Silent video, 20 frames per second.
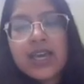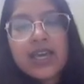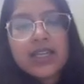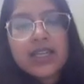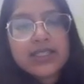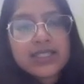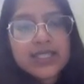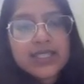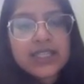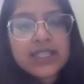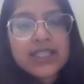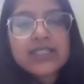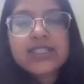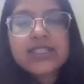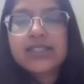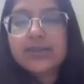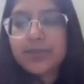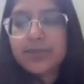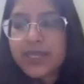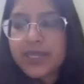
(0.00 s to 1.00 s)
and
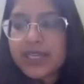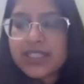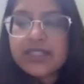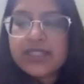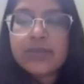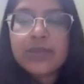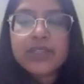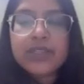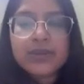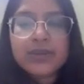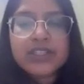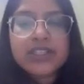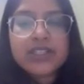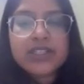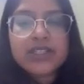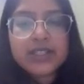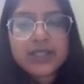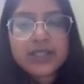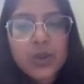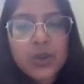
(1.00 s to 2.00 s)
selects and applies a
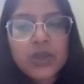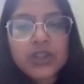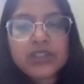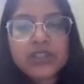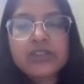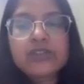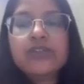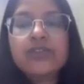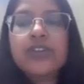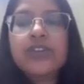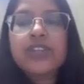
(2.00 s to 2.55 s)
mathematical algorithm